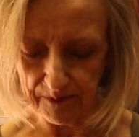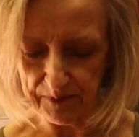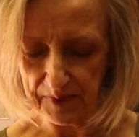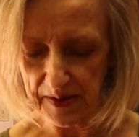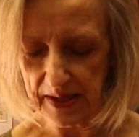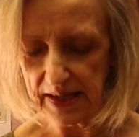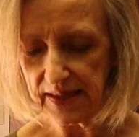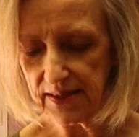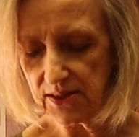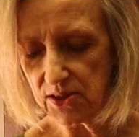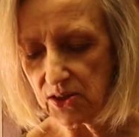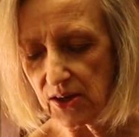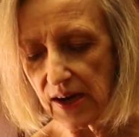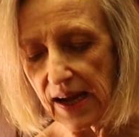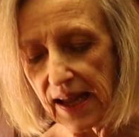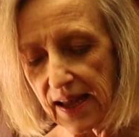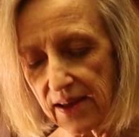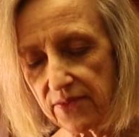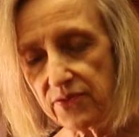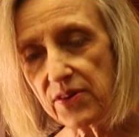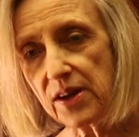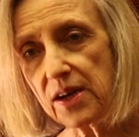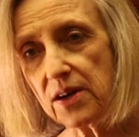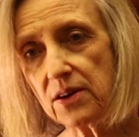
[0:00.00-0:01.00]
Beans are
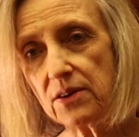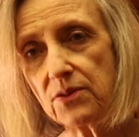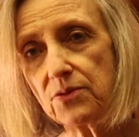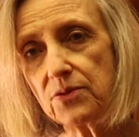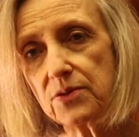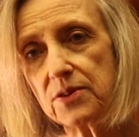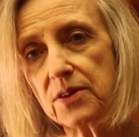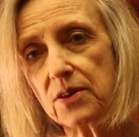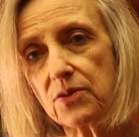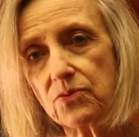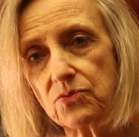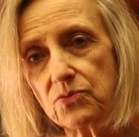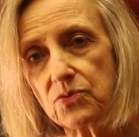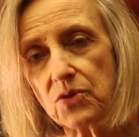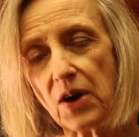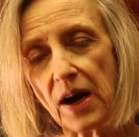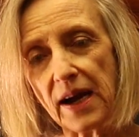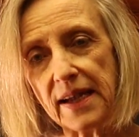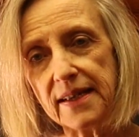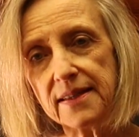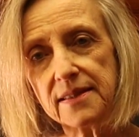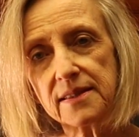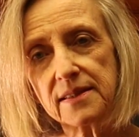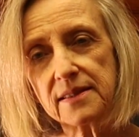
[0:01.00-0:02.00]
heavier than
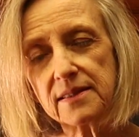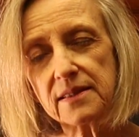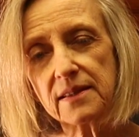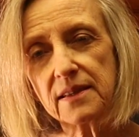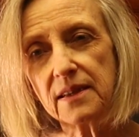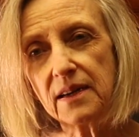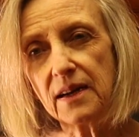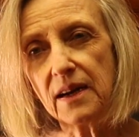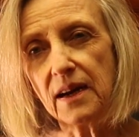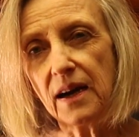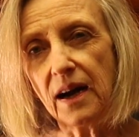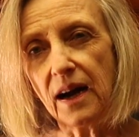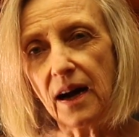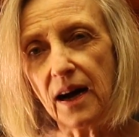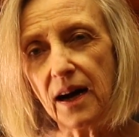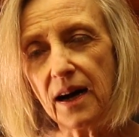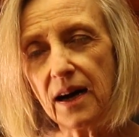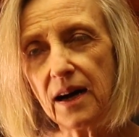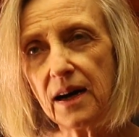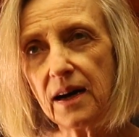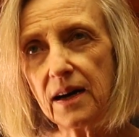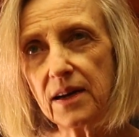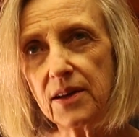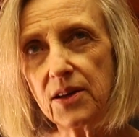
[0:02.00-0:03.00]
rice.
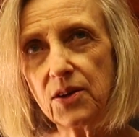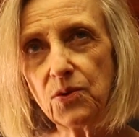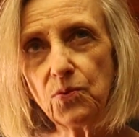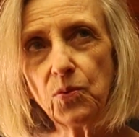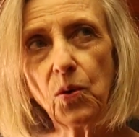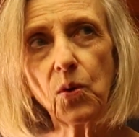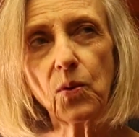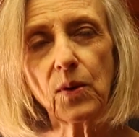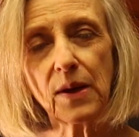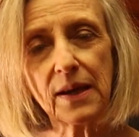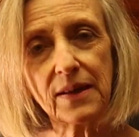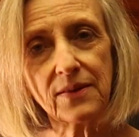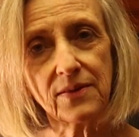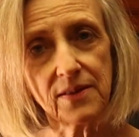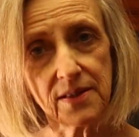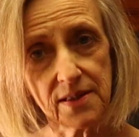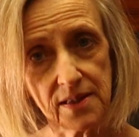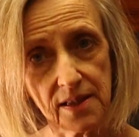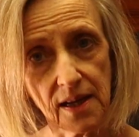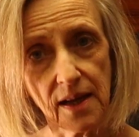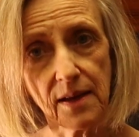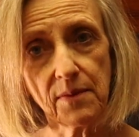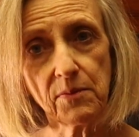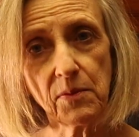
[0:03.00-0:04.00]
You won't get the
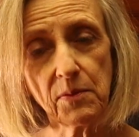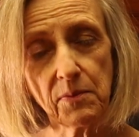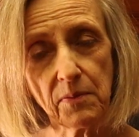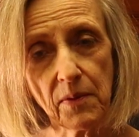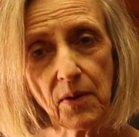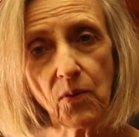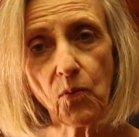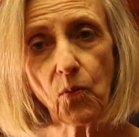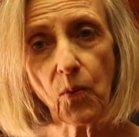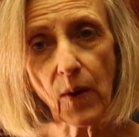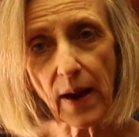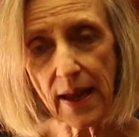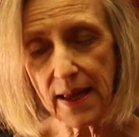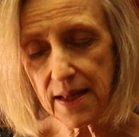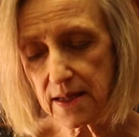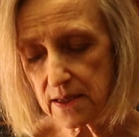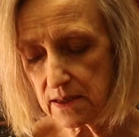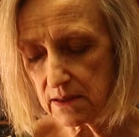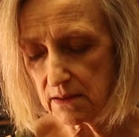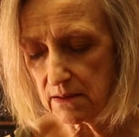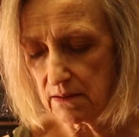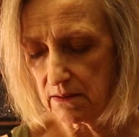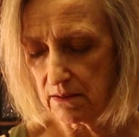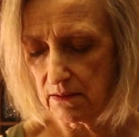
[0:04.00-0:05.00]
same
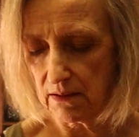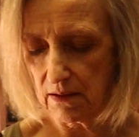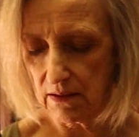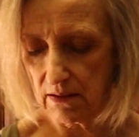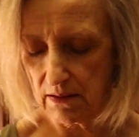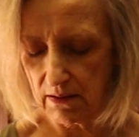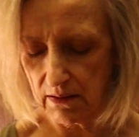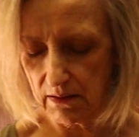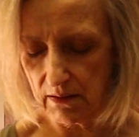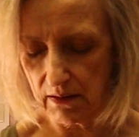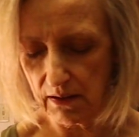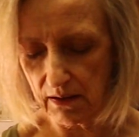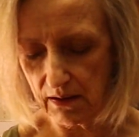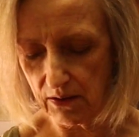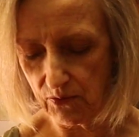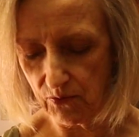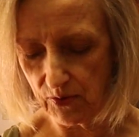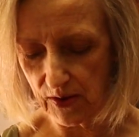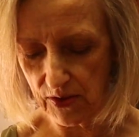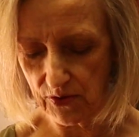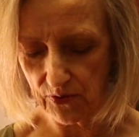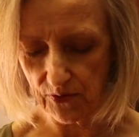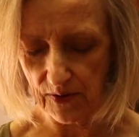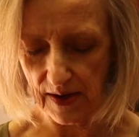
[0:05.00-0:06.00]
weight
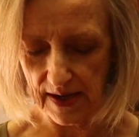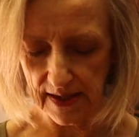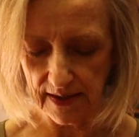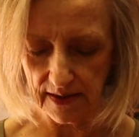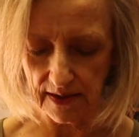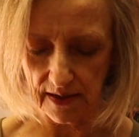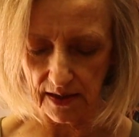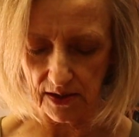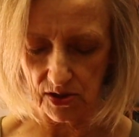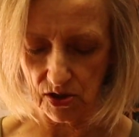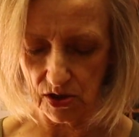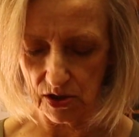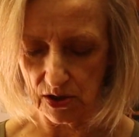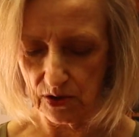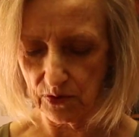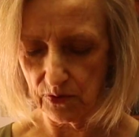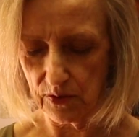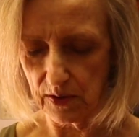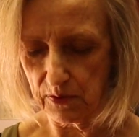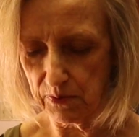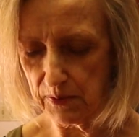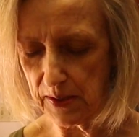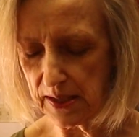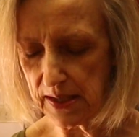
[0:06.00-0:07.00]
with rice as you do
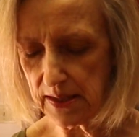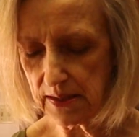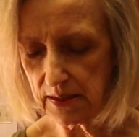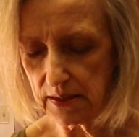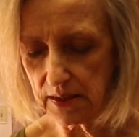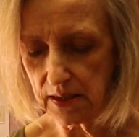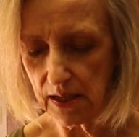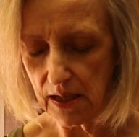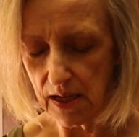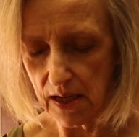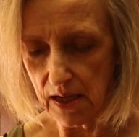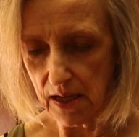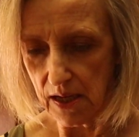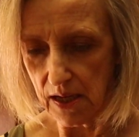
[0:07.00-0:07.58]
with beans.